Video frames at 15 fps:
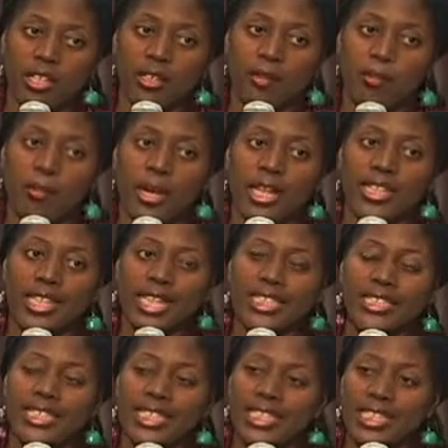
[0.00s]
By
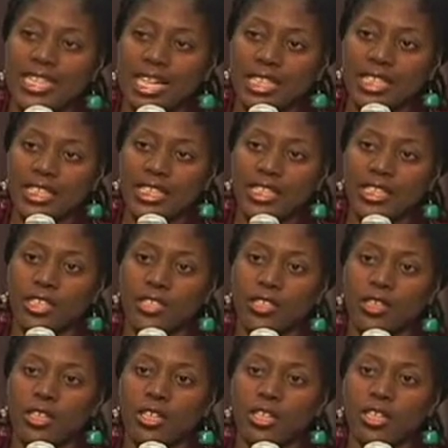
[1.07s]

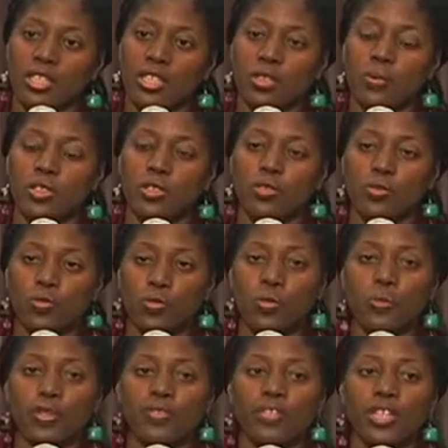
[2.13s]
1990, there was a
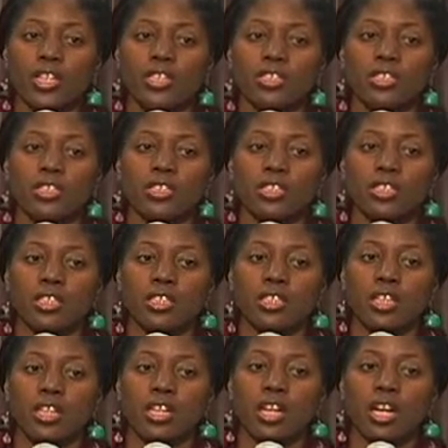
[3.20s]
group of us
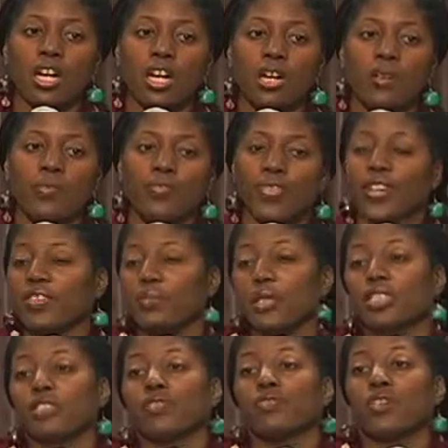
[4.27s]
very
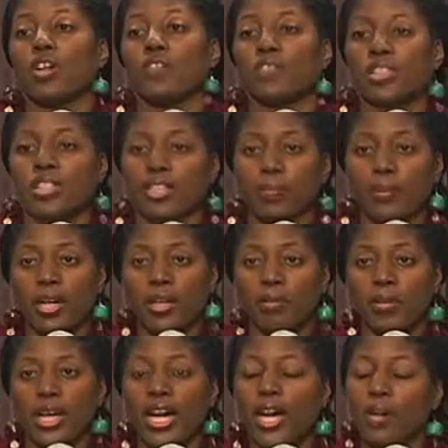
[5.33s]
much involved in hip
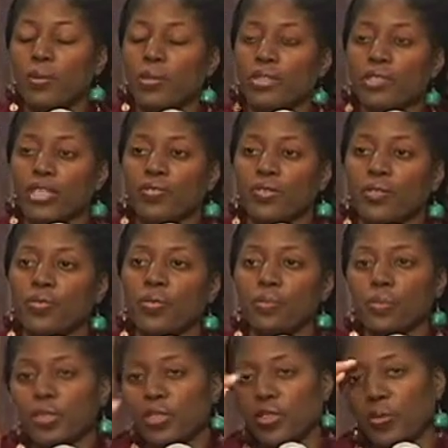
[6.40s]
hop. Howard, if you're
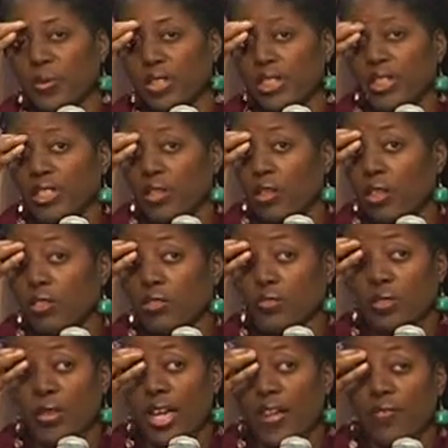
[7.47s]
familiar with it at all, if
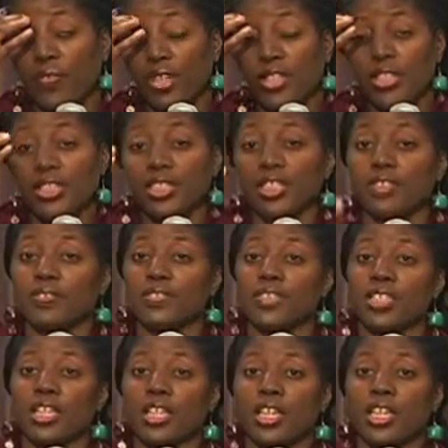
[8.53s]
you have
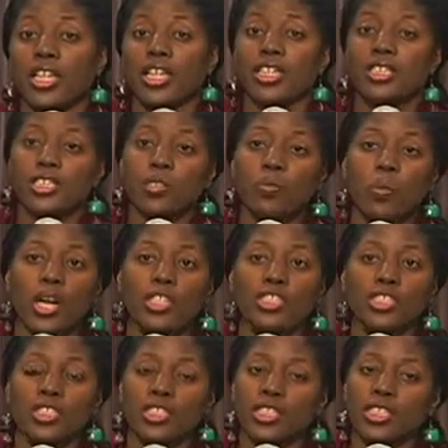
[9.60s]
relatives, it's in
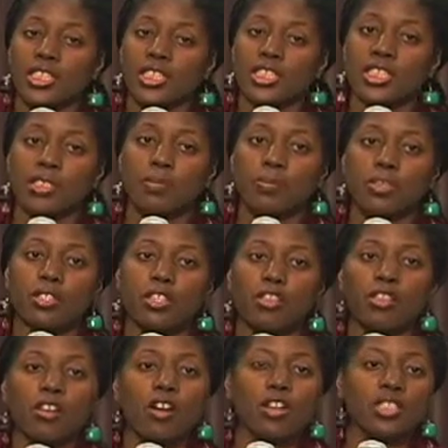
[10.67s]
Washington, D.C., but the
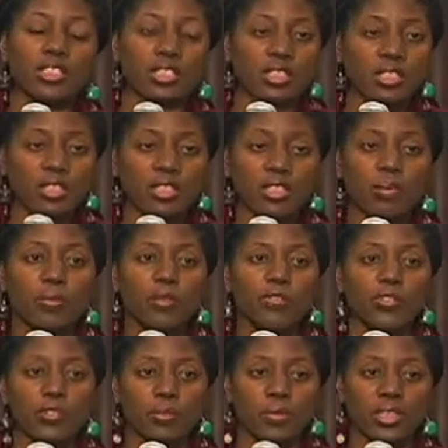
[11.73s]
largest number
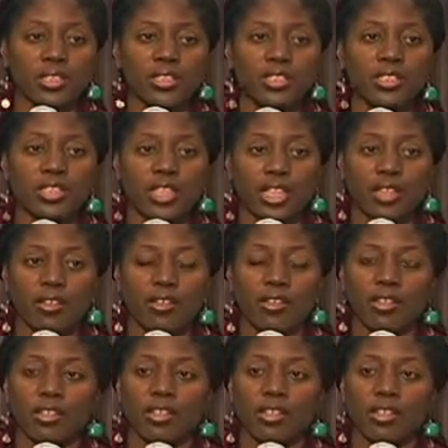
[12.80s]
of students there